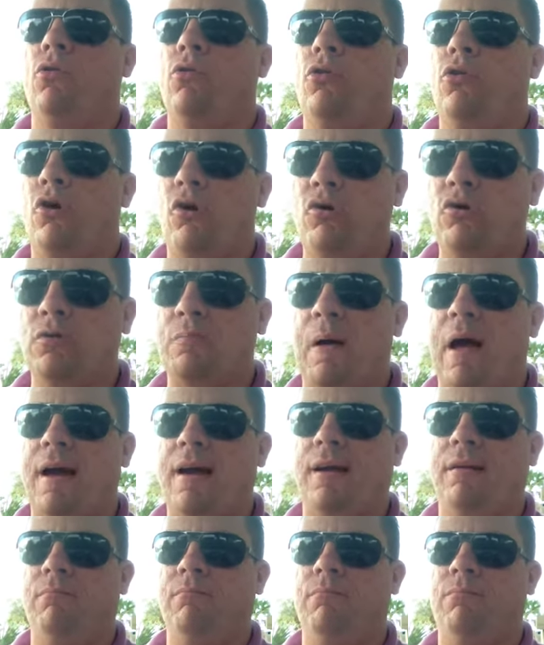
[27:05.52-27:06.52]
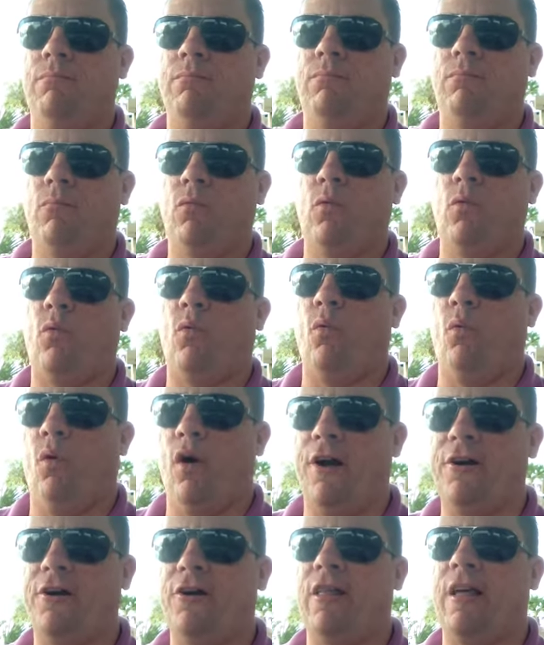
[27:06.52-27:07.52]
who's buying,
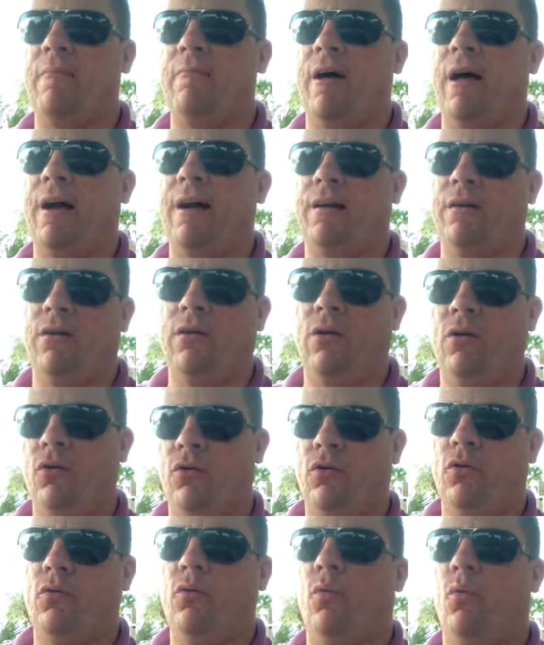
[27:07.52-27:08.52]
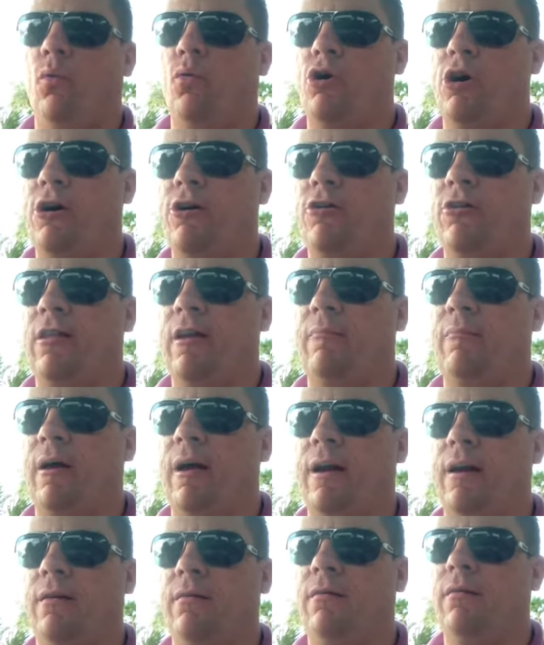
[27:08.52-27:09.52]
what are they buying, where are they
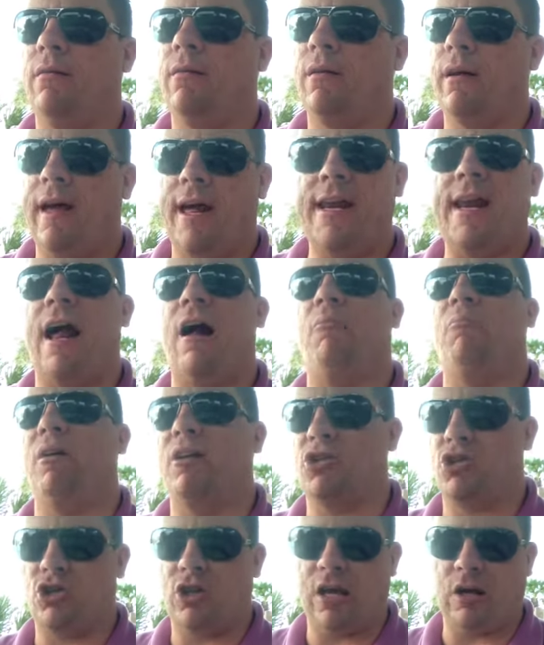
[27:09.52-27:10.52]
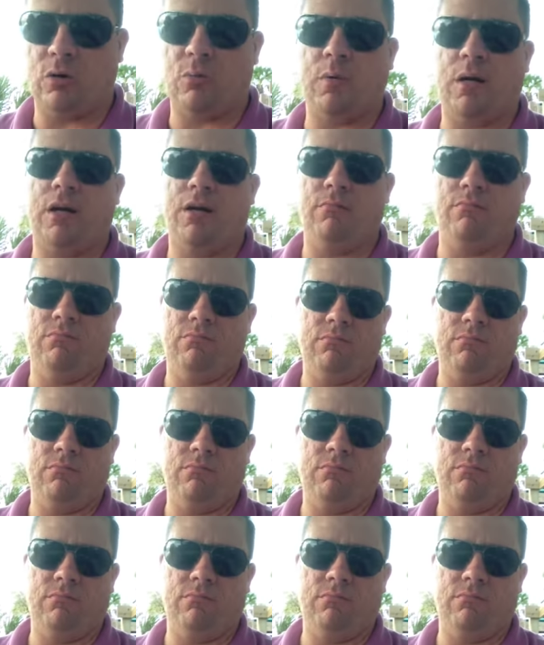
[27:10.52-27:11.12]
buying, and how much they are buying.